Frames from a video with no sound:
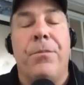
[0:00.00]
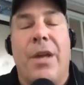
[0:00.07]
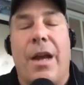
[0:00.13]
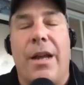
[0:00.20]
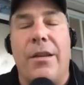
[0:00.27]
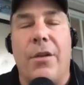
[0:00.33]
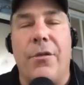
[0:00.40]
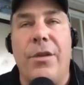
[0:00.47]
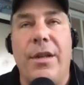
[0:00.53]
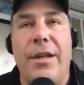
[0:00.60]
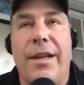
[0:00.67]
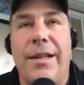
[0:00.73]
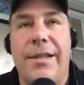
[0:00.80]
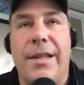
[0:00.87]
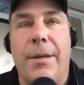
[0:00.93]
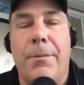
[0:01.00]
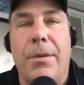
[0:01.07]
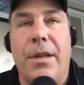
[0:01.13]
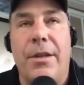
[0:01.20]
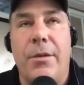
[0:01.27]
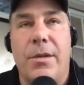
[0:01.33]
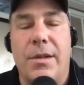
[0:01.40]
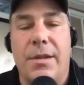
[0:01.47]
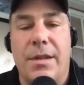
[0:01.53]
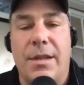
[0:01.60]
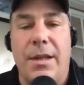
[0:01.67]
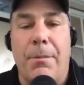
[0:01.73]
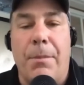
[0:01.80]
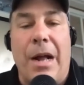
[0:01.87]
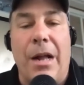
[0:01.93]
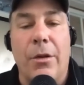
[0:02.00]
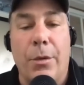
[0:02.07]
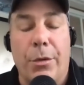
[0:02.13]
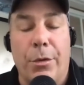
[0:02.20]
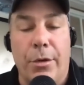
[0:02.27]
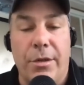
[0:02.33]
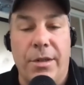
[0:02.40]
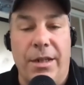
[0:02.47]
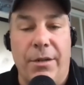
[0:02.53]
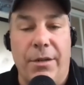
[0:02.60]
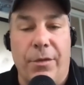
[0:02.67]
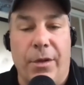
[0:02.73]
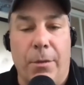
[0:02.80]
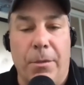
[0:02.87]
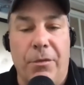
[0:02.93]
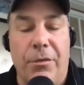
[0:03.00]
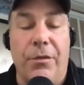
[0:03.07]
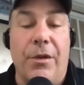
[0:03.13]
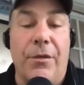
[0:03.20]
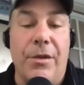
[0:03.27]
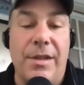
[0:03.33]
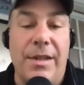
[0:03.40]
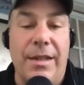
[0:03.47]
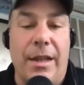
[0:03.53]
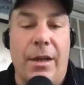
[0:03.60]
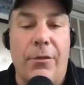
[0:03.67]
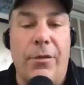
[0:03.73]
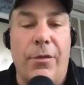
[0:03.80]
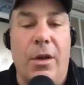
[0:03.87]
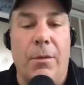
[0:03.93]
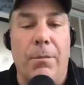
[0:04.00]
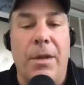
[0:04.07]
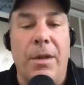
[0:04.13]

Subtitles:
I love the example I use as the Apollo 13 film. If you've ever seen that film,